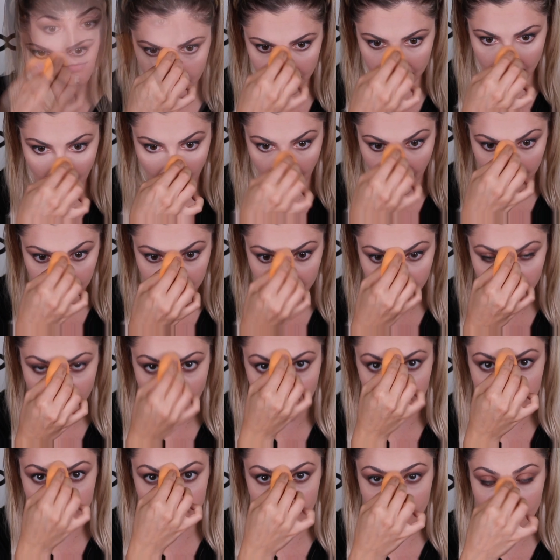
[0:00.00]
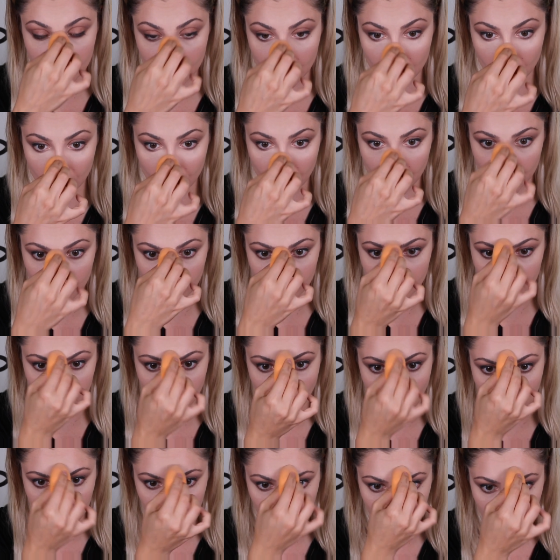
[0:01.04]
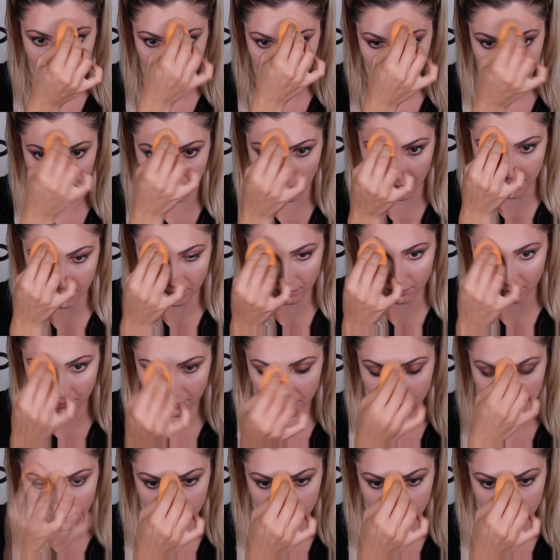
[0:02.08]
Time invested into you is time well spent.